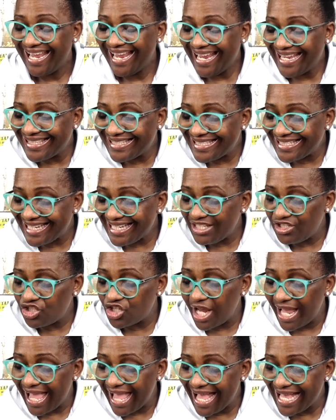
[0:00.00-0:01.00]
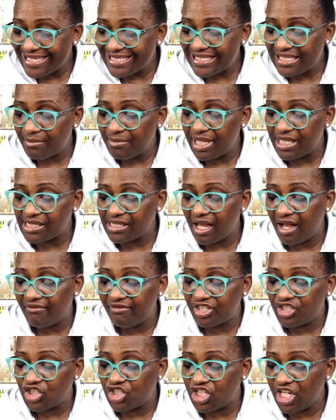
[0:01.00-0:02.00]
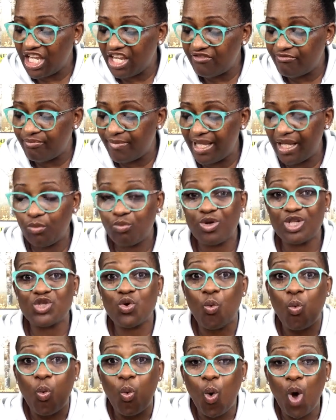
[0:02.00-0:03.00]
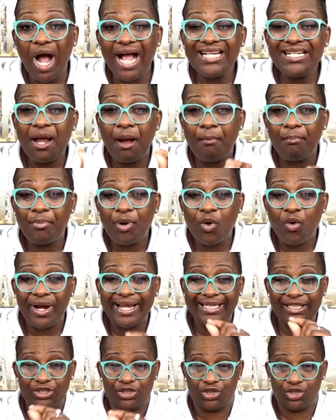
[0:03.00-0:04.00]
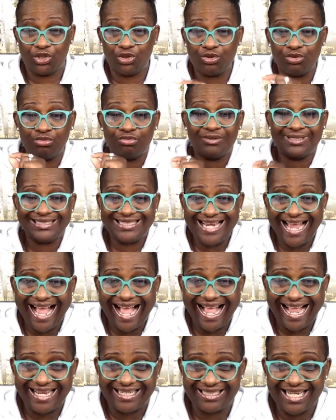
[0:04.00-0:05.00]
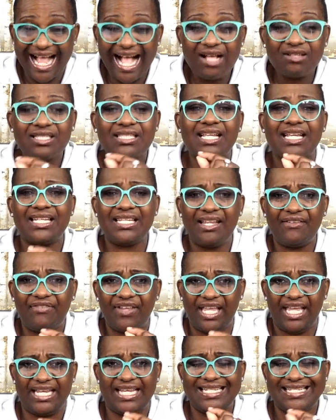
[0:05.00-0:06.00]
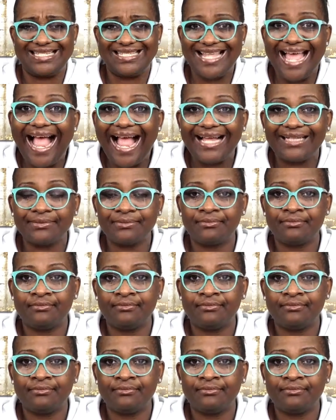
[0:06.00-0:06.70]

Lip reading: and teacher estimates of achievement was 1.29. How significant is that?